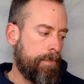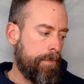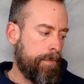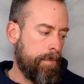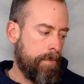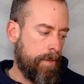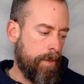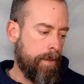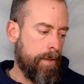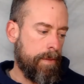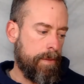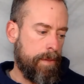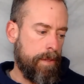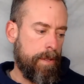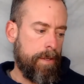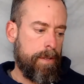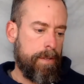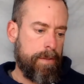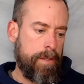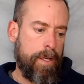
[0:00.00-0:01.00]
The
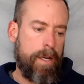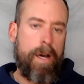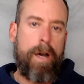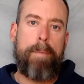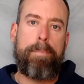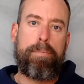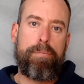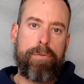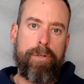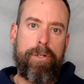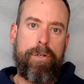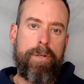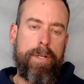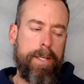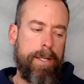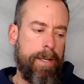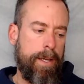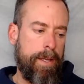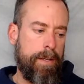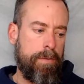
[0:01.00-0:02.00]
the the
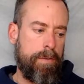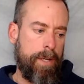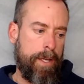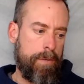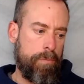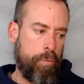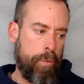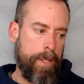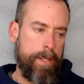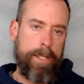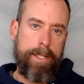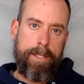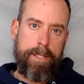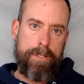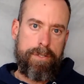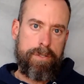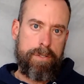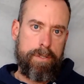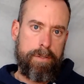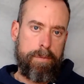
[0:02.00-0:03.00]
uprooting and, and
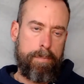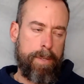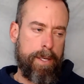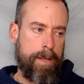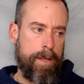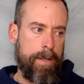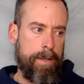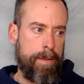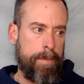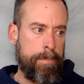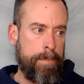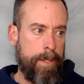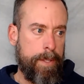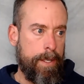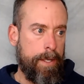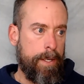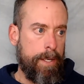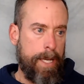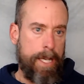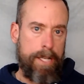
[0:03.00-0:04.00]
willingness to become
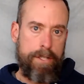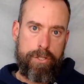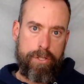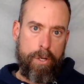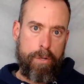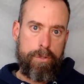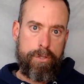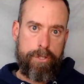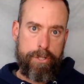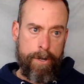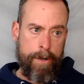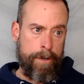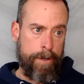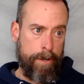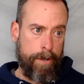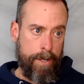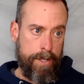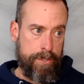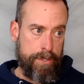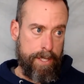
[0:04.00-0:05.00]
a
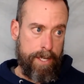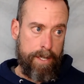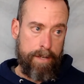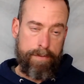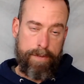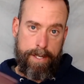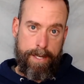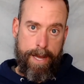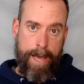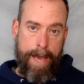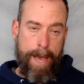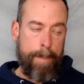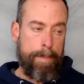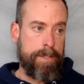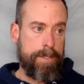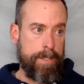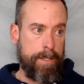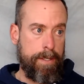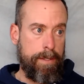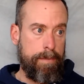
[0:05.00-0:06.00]
sojourner instead of an
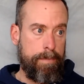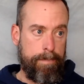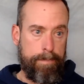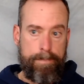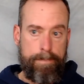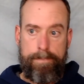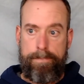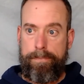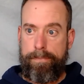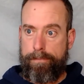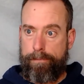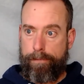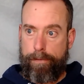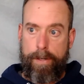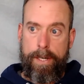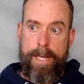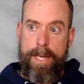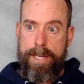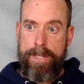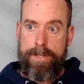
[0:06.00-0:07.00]
inhabitant
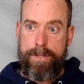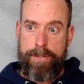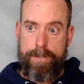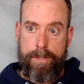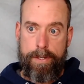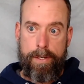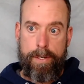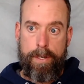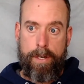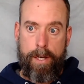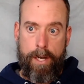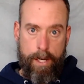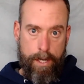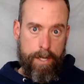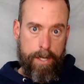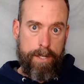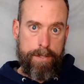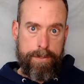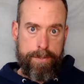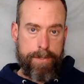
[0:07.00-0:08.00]
frees
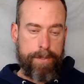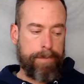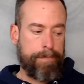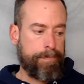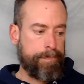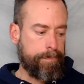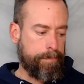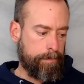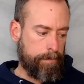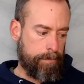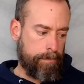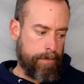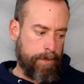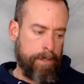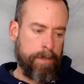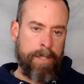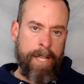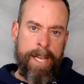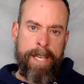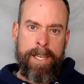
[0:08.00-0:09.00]
us,
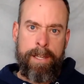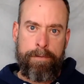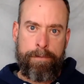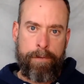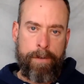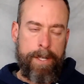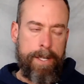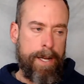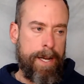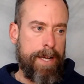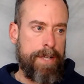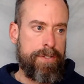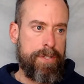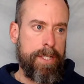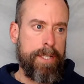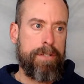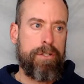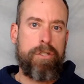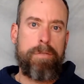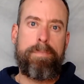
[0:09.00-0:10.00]
like it freed
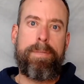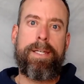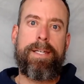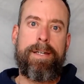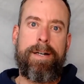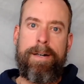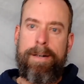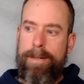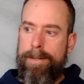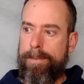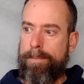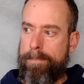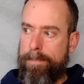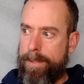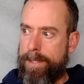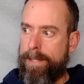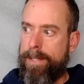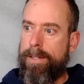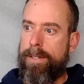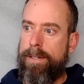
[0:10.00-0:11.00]
Isaac, to become
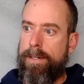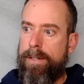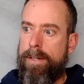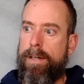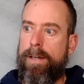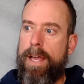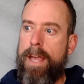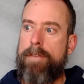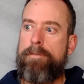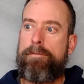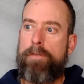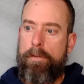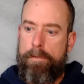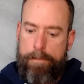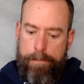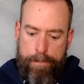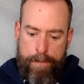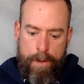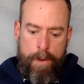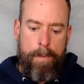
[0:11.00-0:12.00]
a
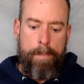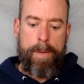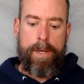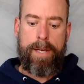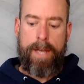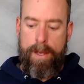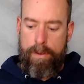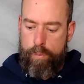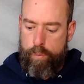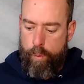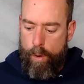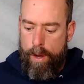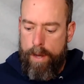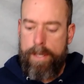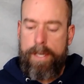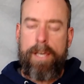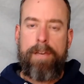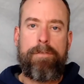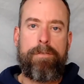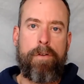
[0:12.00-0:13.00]
fulfillment, a
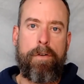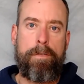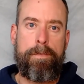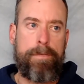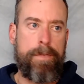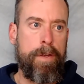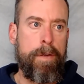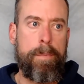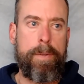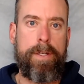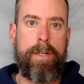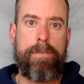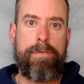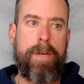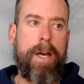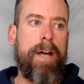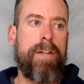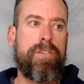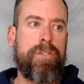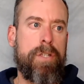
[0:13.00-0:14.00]
walking fulfillment of
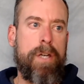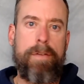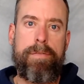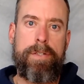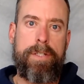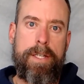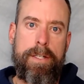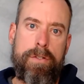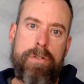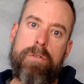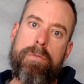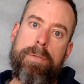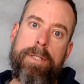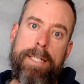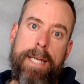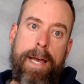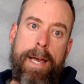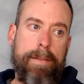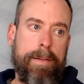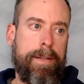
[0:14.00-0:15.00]
God's covenantal
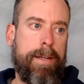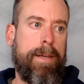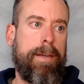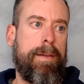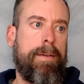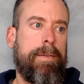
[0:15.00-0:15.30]
reality.